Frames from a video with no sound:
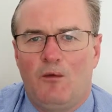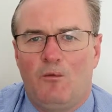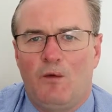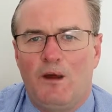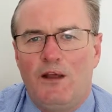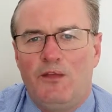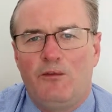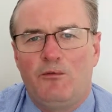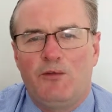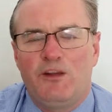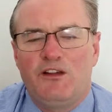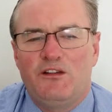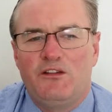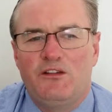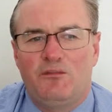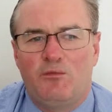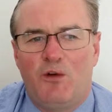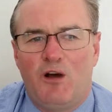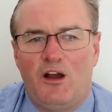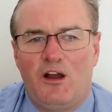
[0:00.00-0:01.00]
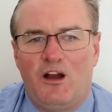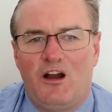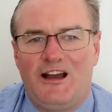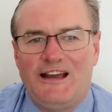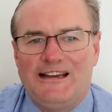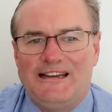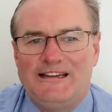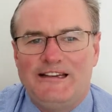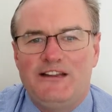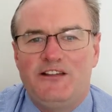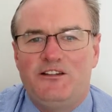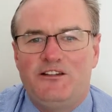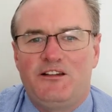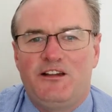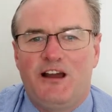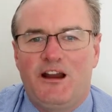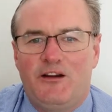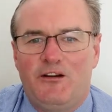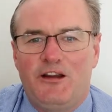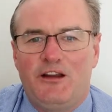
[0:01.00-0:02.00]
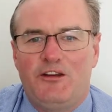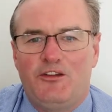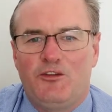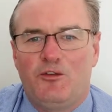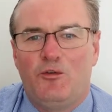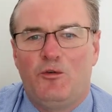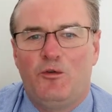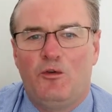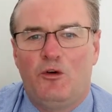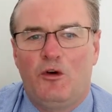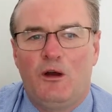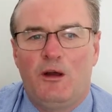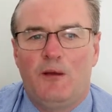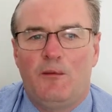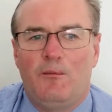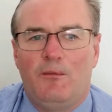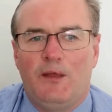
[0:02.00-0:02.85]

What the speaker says: One of the reasons why I discourage or